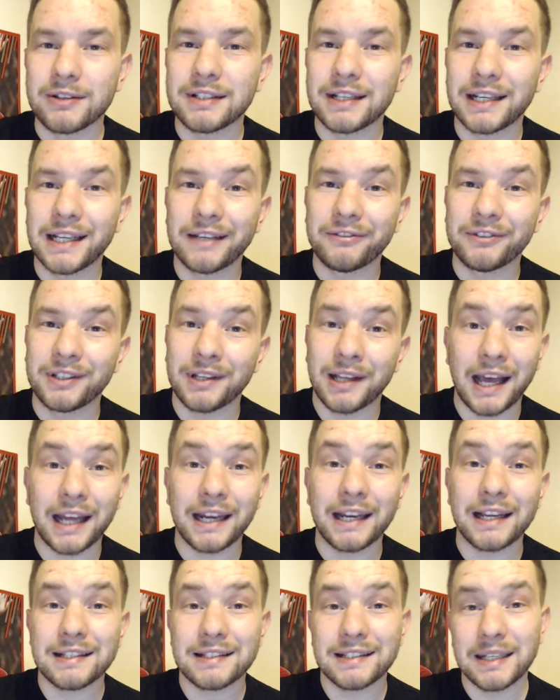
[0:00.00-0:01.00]
11? And
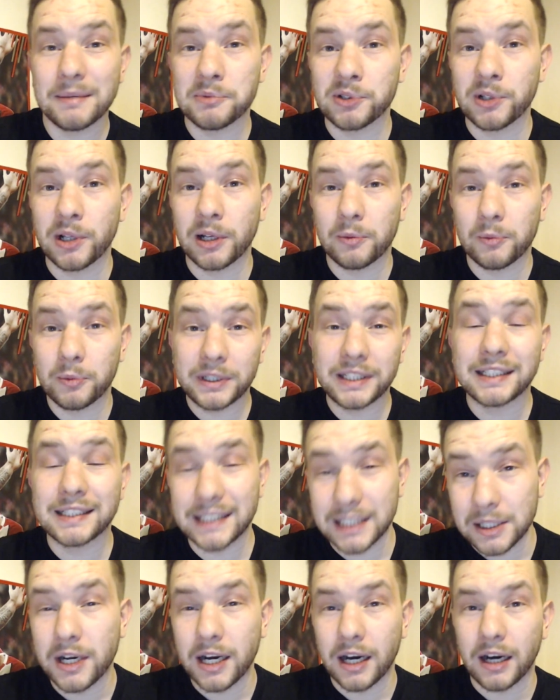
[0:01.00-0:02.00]
it seems like we
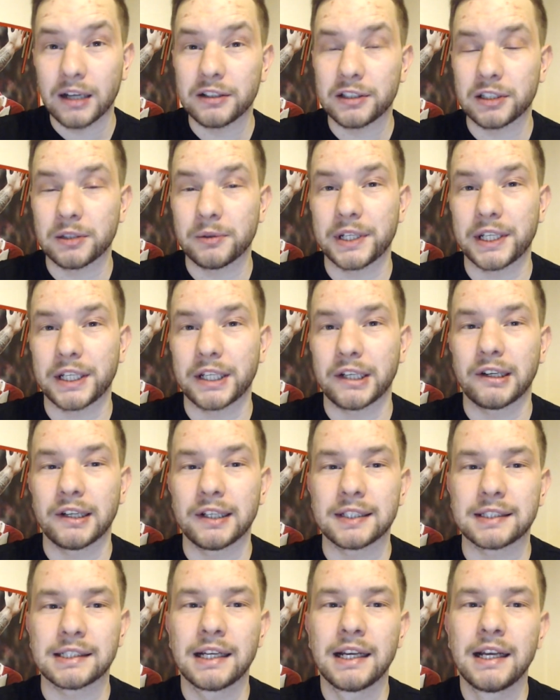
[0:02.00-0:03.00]
still can't do it,
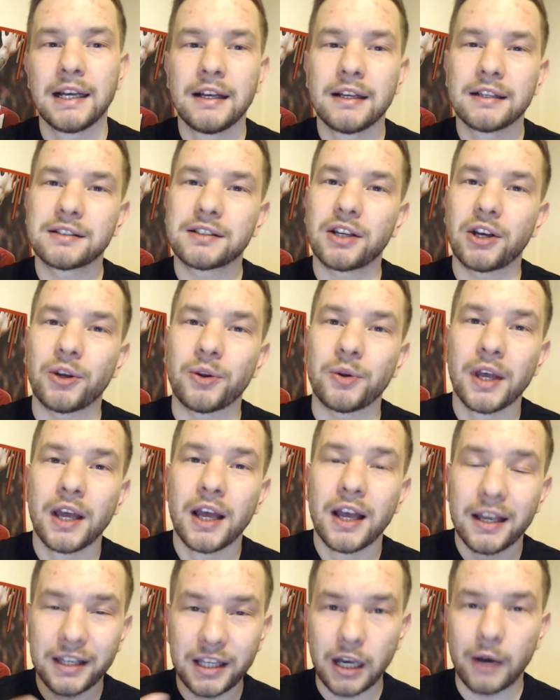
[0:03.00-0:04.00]
guys. So
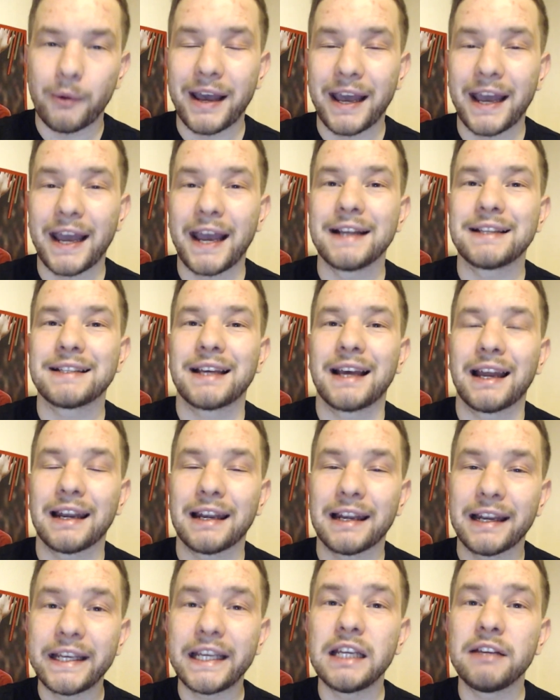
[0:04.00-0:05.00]
go ahead and
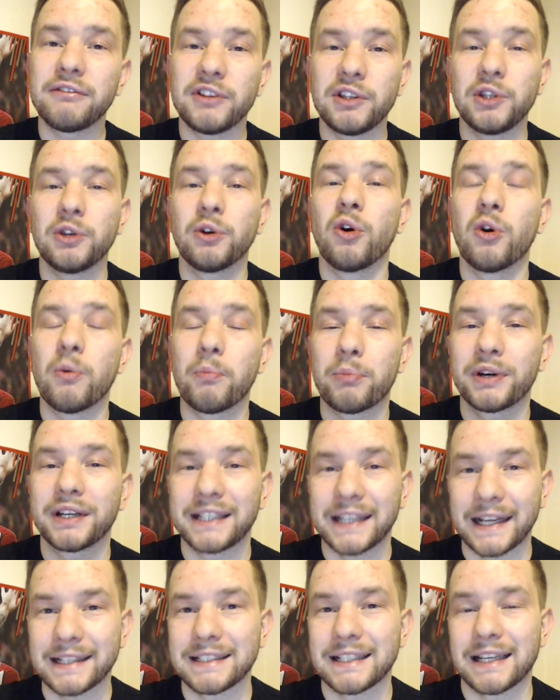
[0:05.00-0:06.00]
leave your
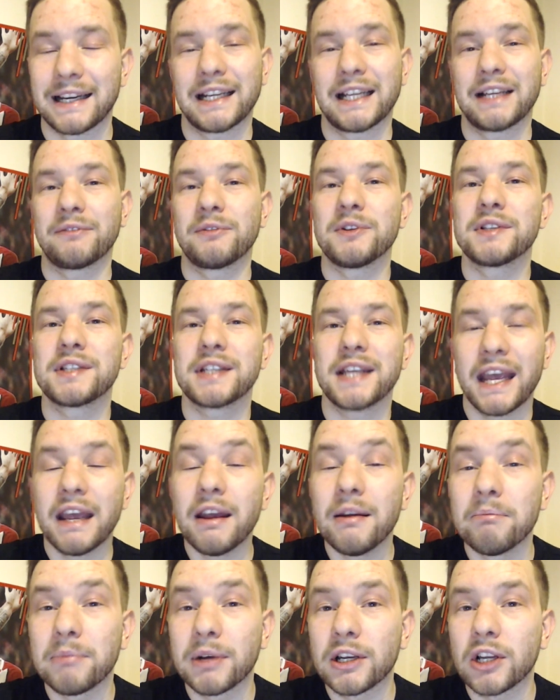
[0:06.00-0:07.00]
predicted 11s
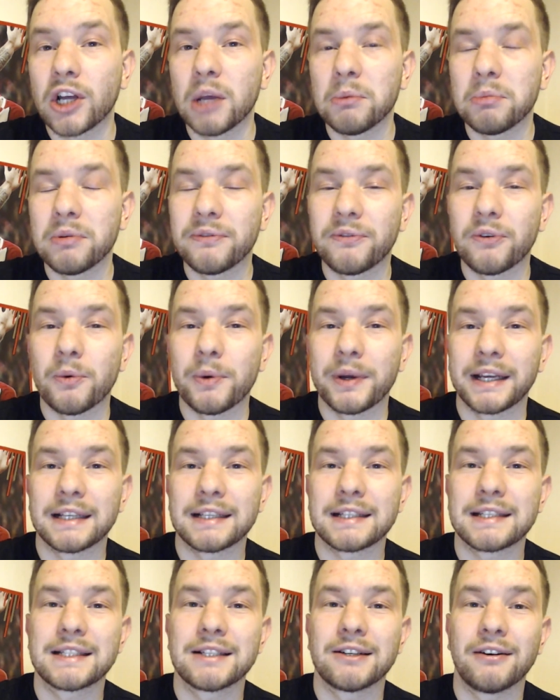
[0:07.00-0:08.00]
in below before we get
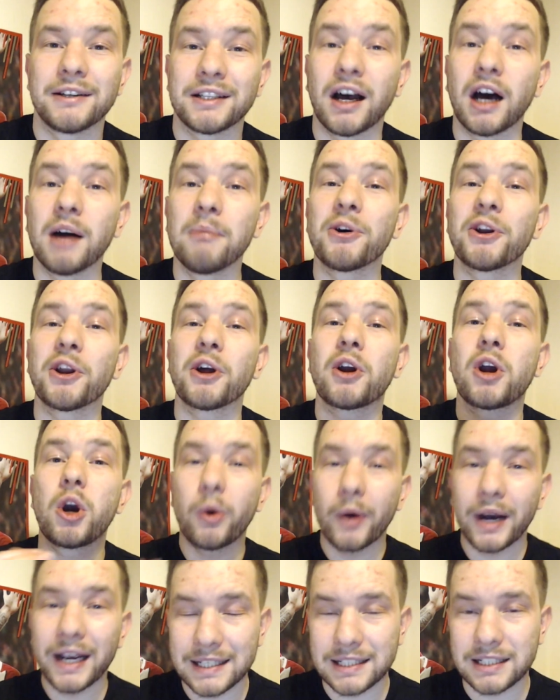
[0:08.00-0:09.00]
started. I'm on a
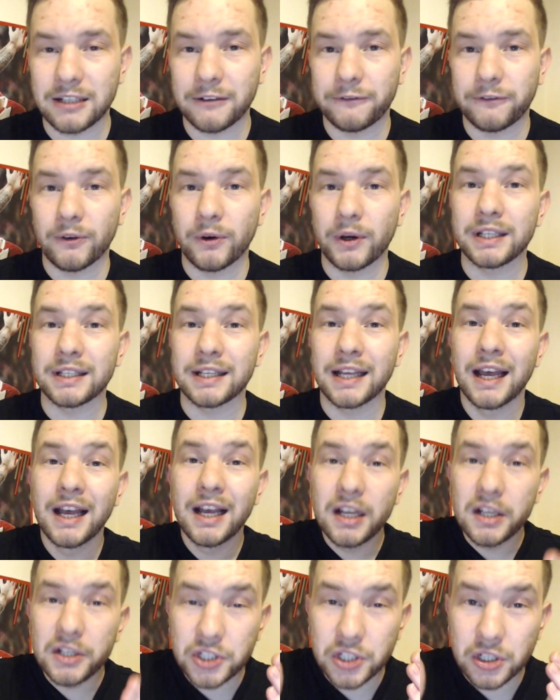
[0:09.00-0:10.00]
quest to find
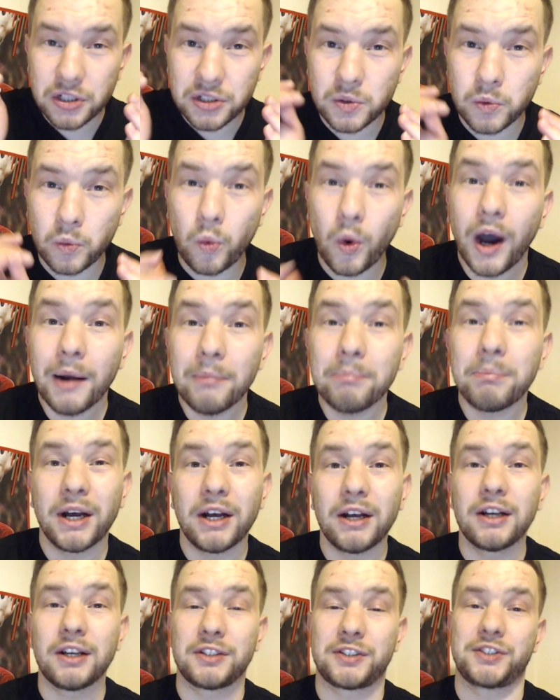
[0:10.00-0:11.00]
just one
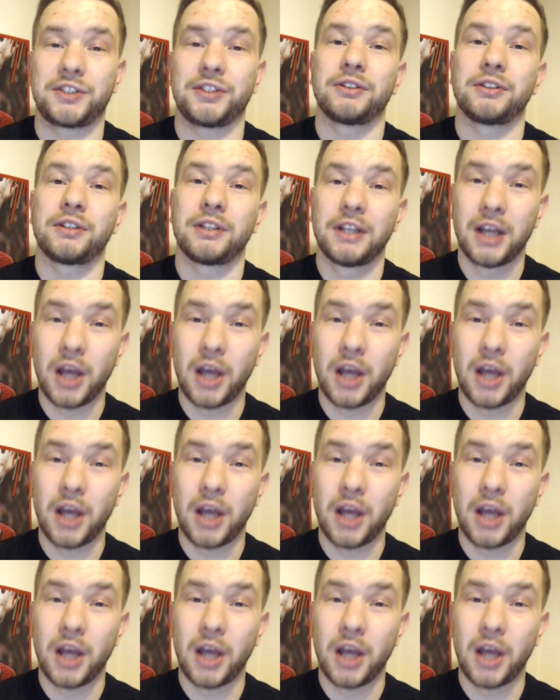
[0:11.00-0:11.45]
person